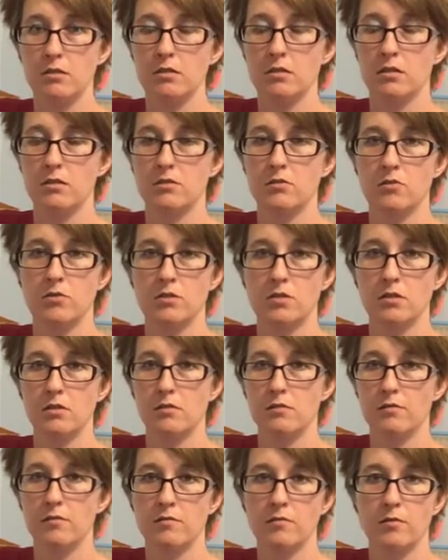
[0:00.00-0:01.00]
and all sorts
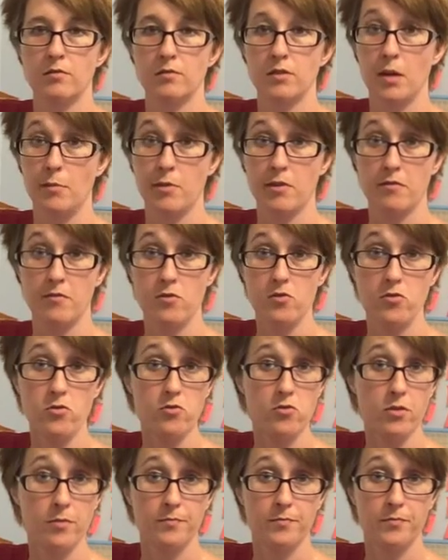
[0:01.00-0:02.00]
of yummy
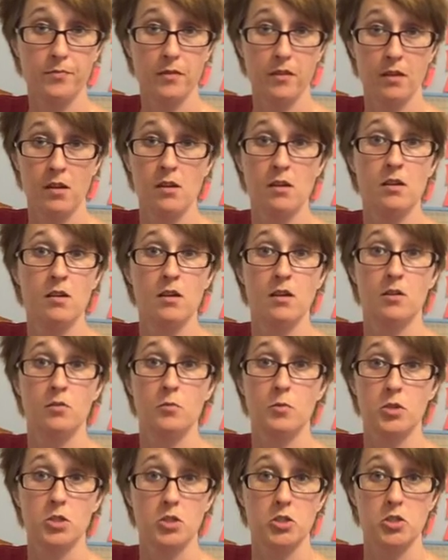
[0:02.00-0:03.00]
food
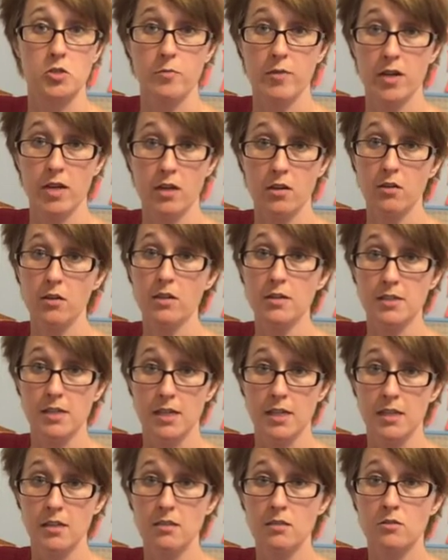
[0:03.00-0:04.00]
which Jim and I are on a
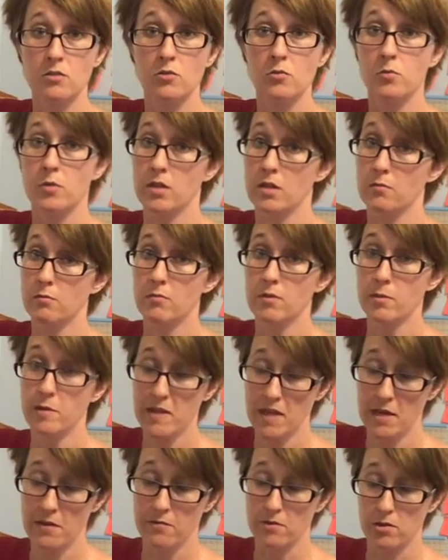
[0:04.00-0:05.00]
diet, so we,
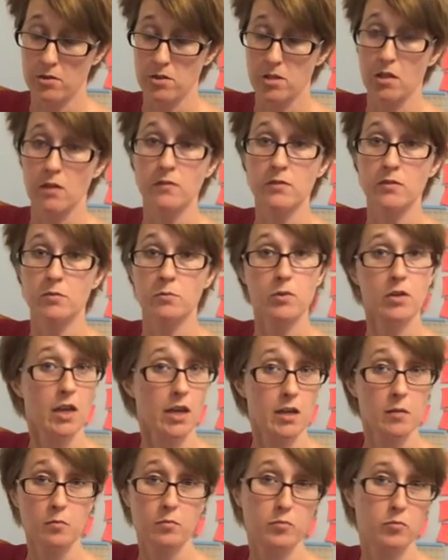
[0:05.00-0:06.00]
behaved ourselves. We
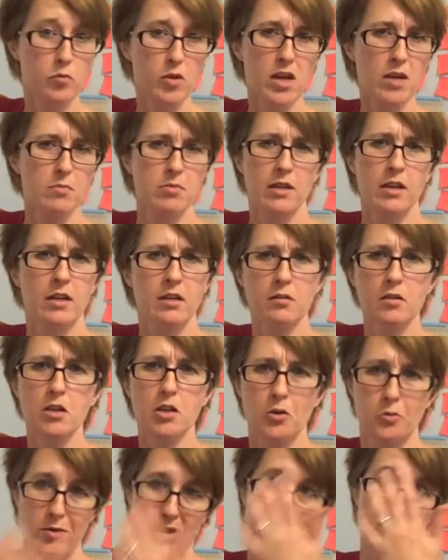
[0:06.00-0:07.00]
ate, we ate plenty, you
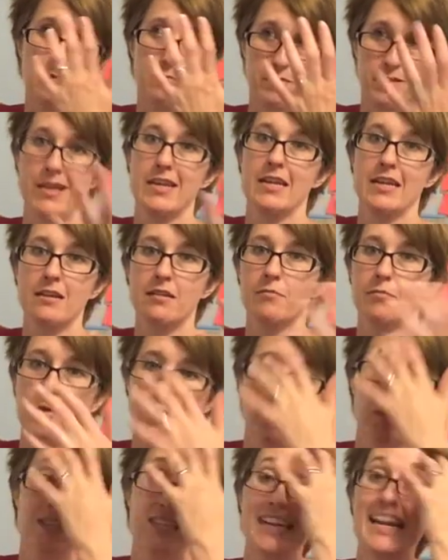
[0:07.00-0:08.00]
know, we ate plenty,
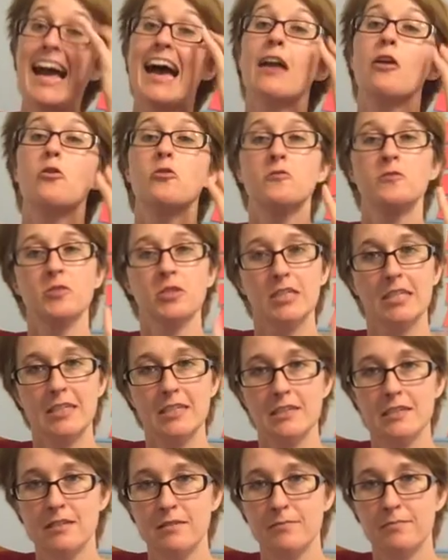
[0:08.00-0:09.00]
but we did not
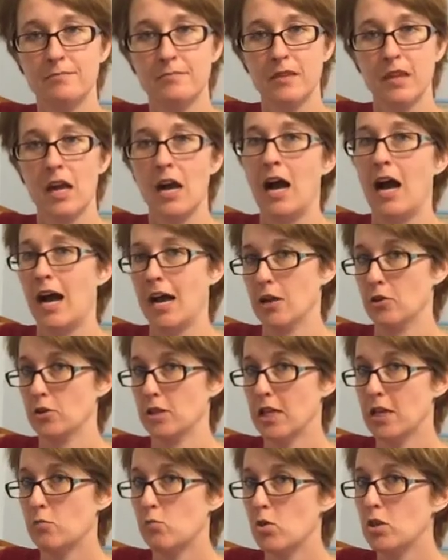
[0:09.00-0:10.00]
overeat. I
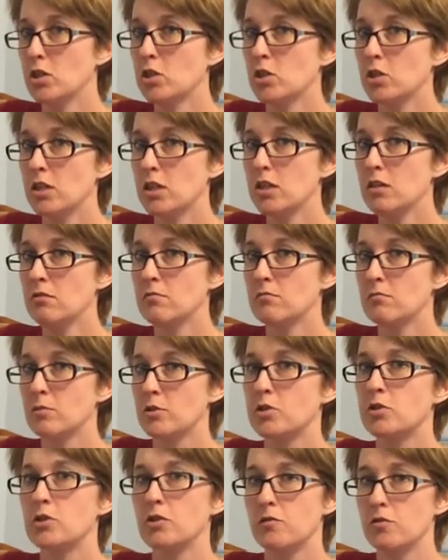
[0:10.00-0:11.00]
only had one cookie,
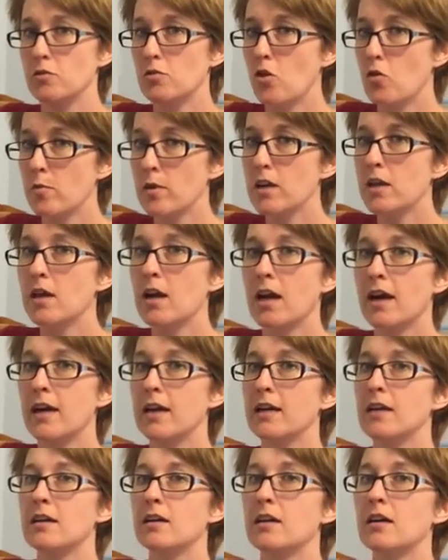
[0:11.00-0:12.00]
which if you know me,
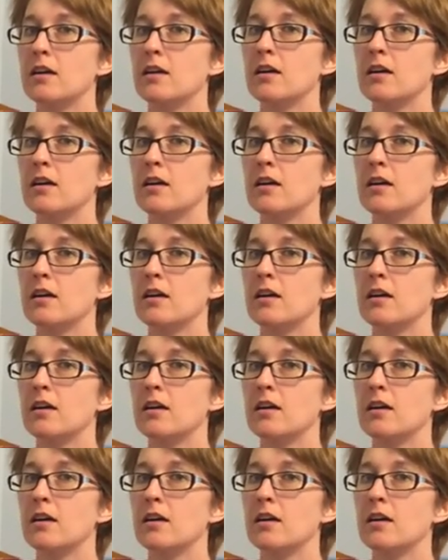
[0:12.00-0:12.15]
I